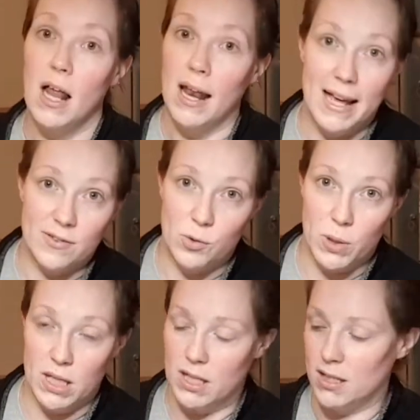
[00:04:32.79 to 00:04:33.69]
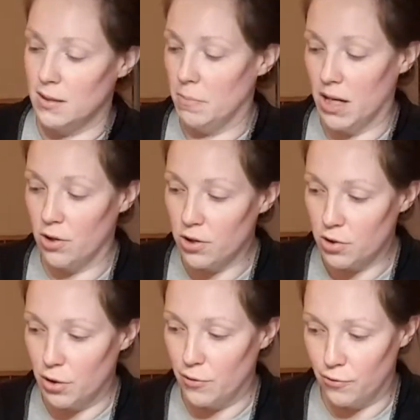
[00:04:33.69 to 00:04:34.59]
last week my
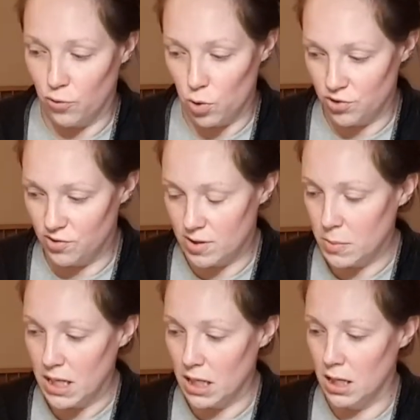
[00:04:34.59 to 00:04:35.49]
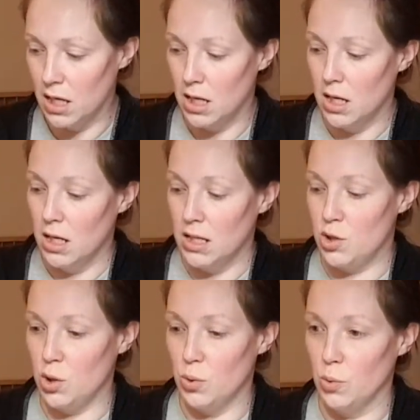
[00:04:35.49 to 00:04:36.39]
daughter forced me
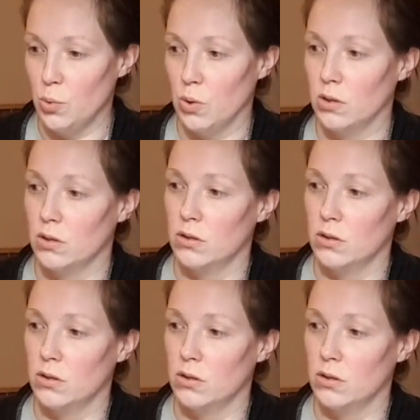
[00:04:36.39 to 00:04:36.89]
to